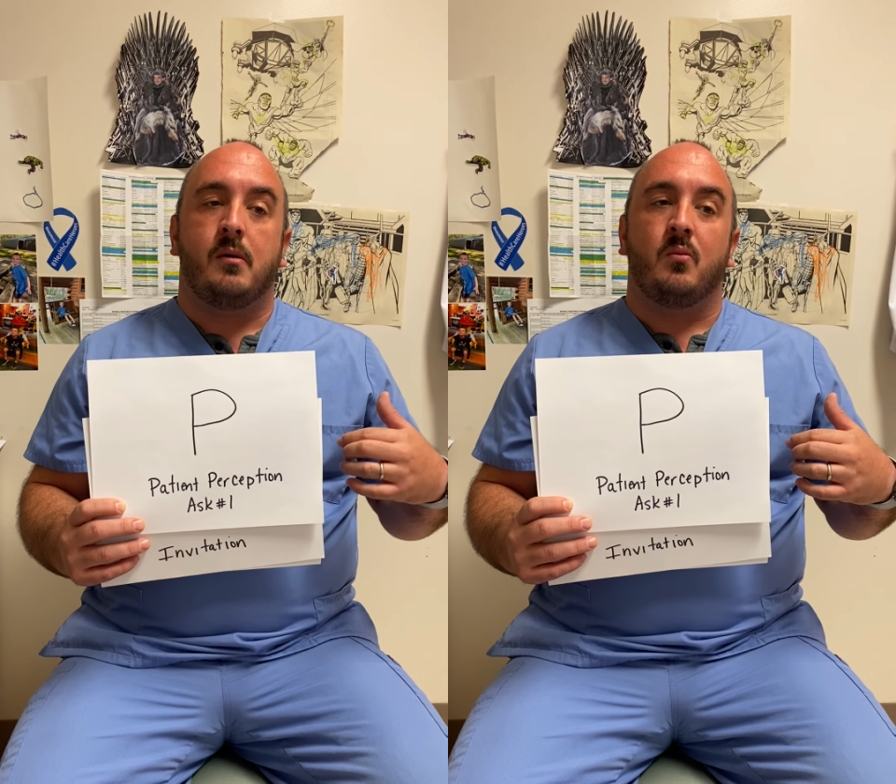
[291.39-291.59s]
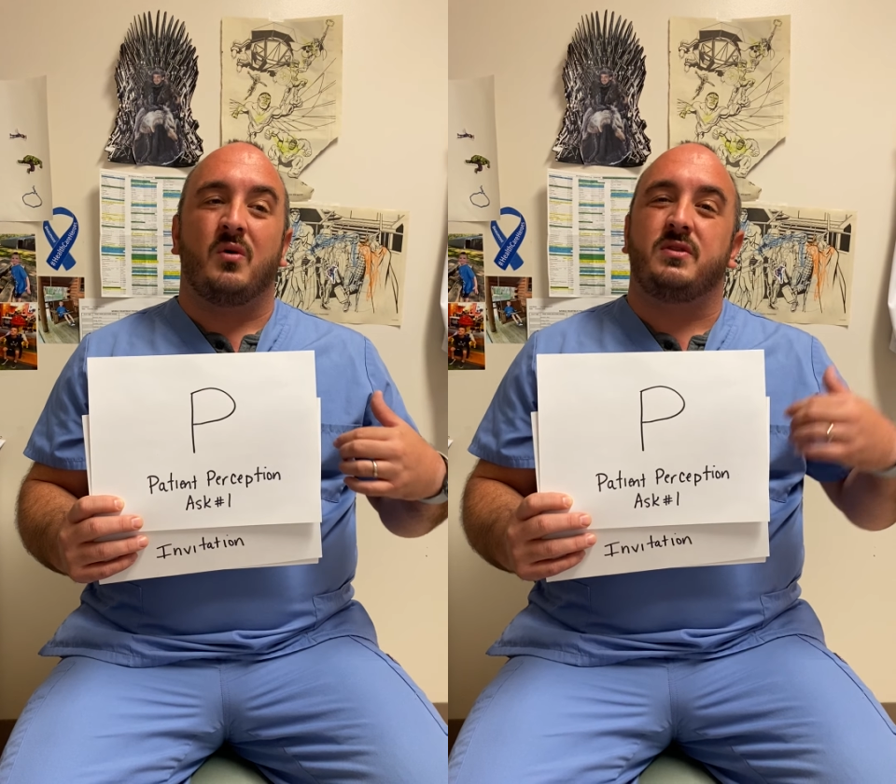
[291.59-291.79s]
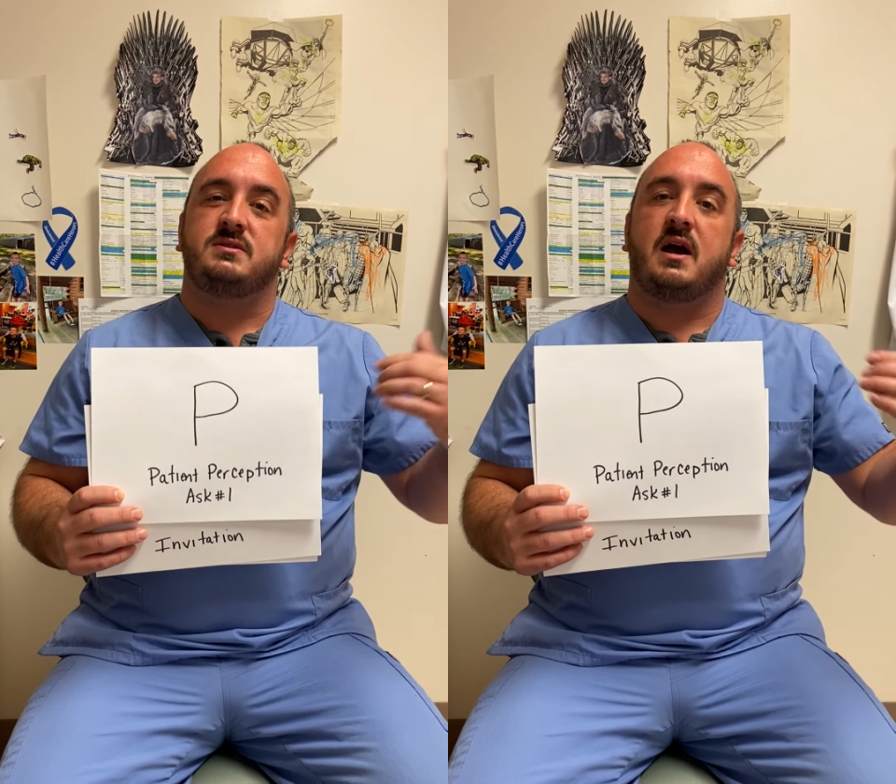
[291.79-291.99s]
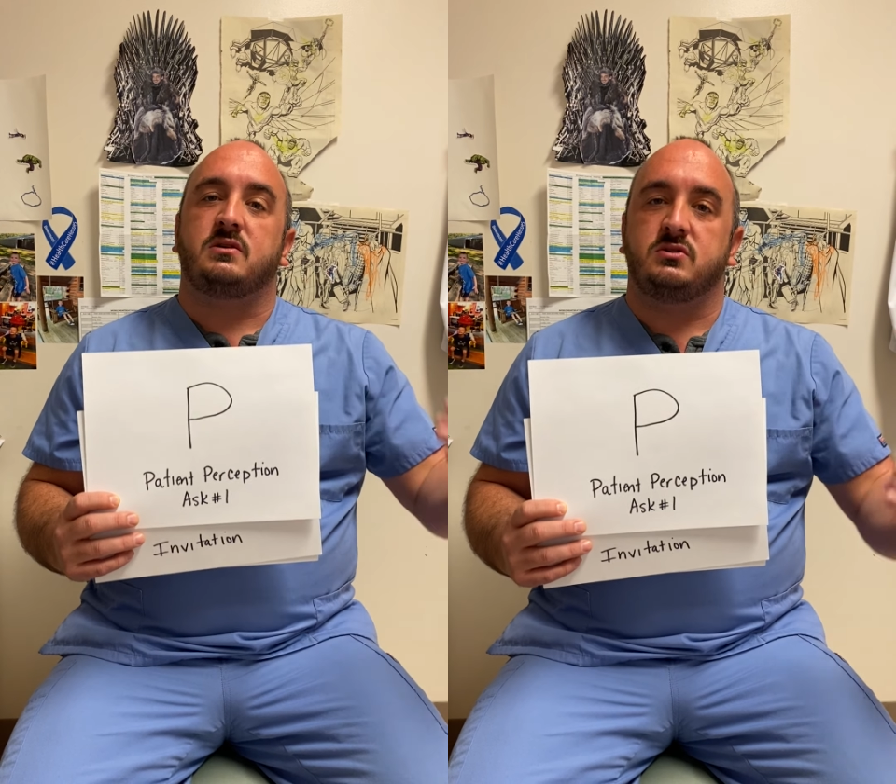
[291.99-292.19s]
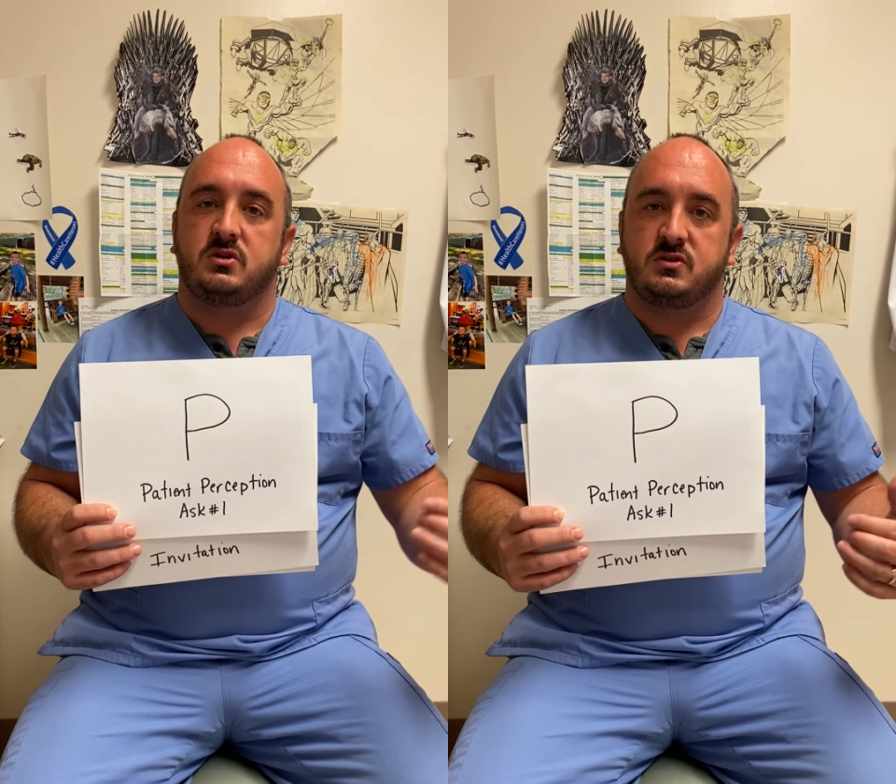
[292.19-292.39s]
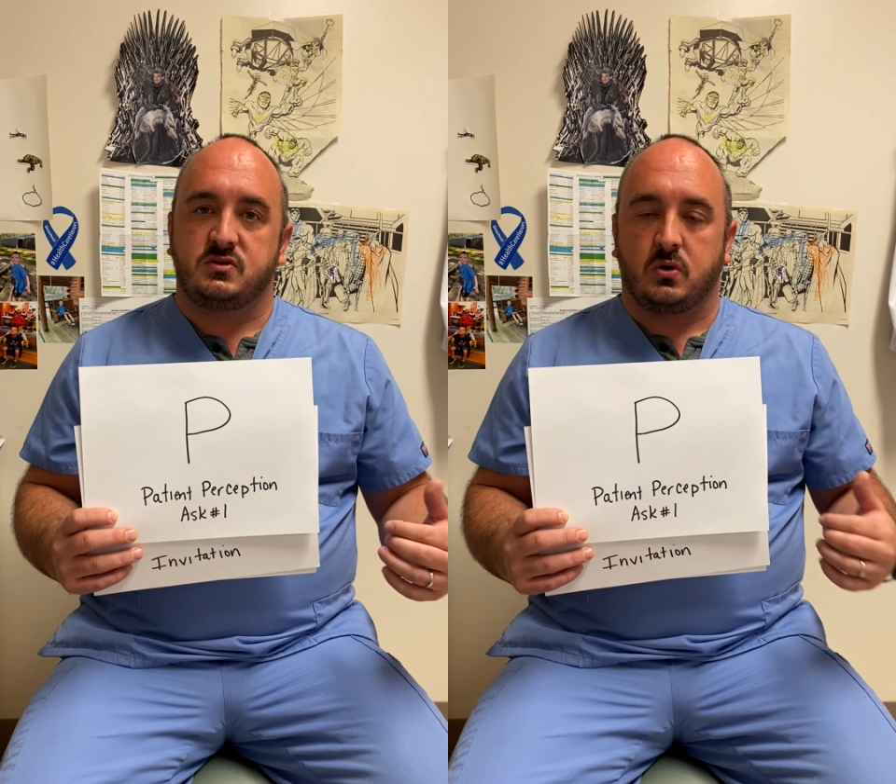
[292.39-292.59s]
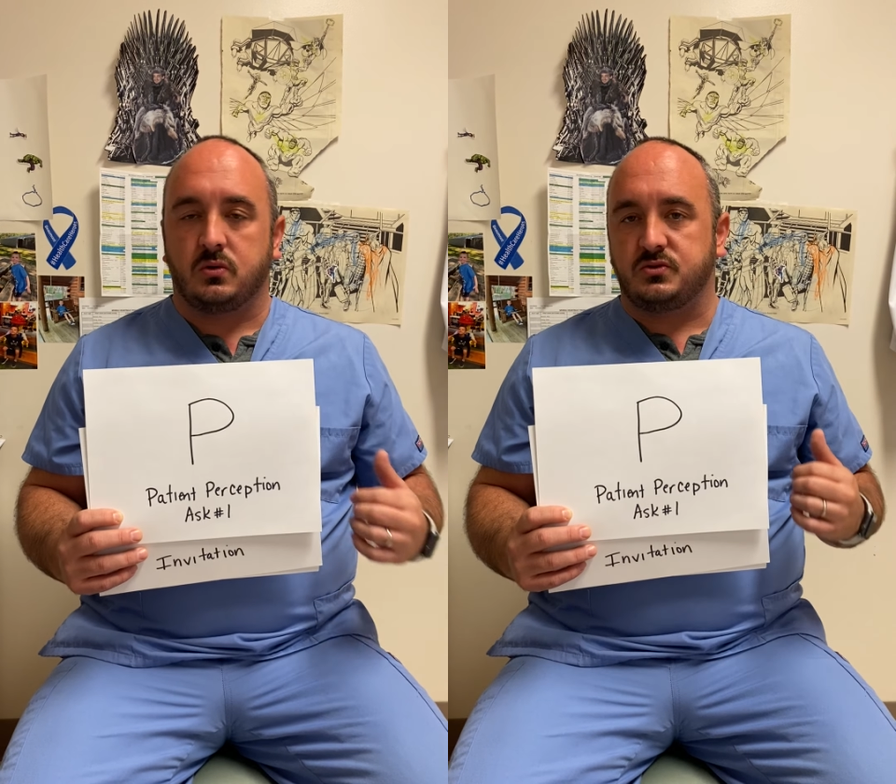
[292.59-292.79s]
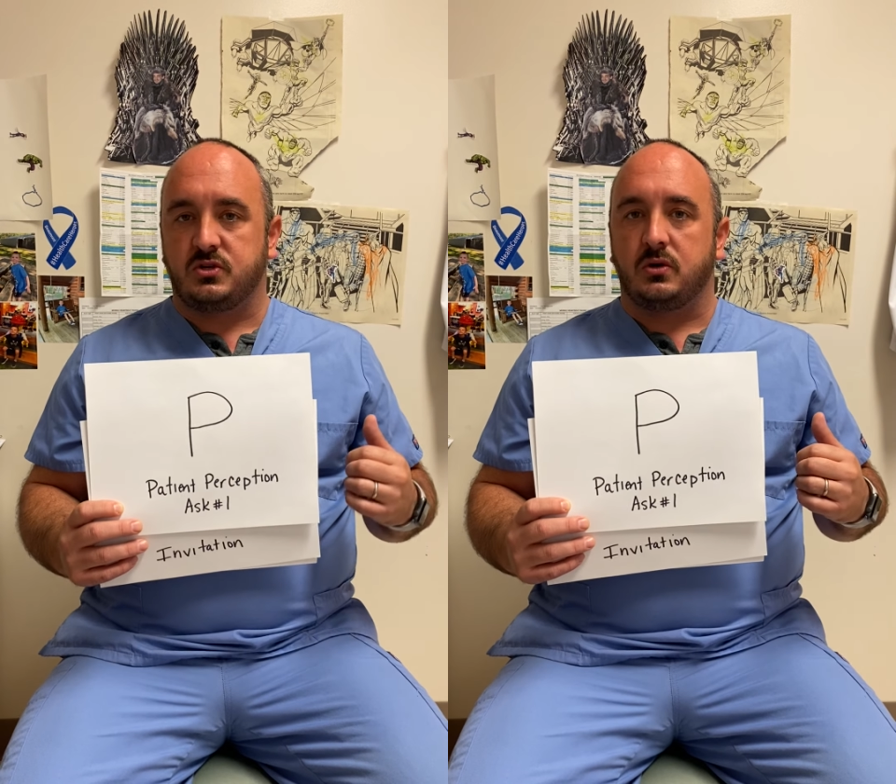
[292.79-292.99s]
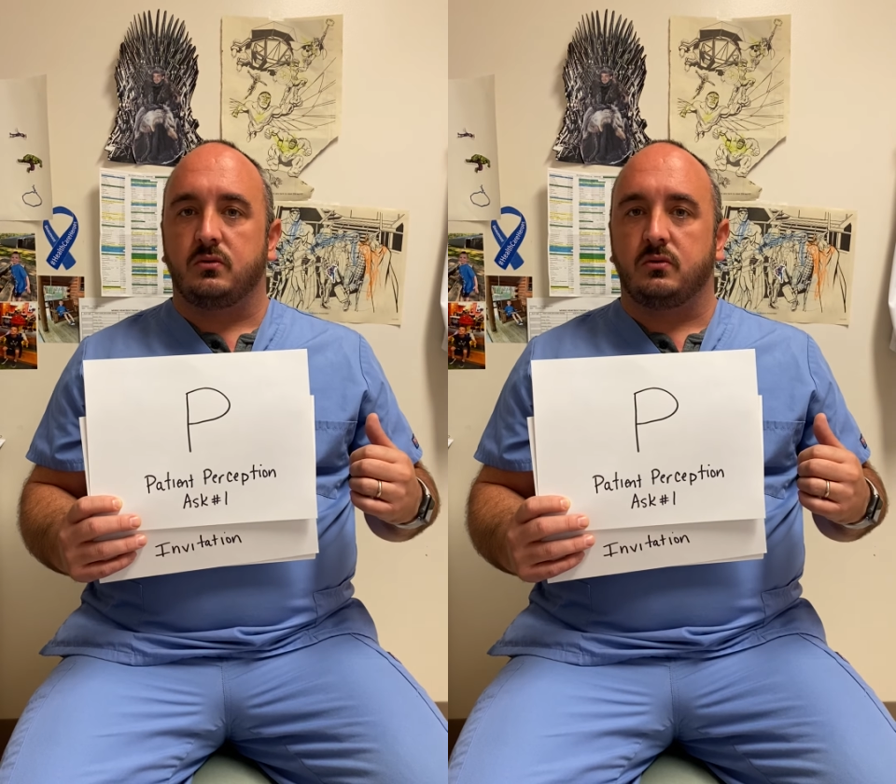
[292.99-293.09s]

what the doctor just told you?